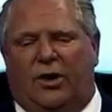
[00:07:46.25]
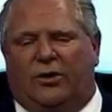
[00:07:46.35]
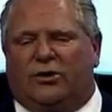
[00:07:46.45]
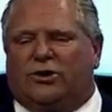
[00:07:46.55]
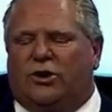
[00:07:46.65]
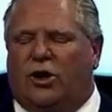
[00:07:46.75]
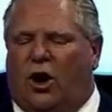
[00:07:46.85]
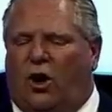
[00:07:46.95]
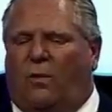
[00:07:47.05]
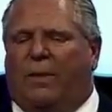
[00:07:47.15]
there's
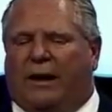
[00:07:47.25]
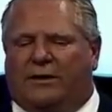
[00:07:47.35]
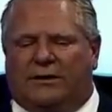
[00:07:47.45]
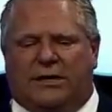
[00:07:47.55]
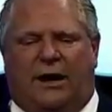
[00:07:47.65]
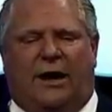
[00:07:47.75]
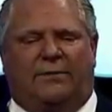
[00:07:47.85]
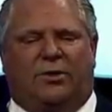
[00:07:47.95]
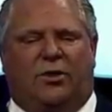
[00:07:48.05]
no better time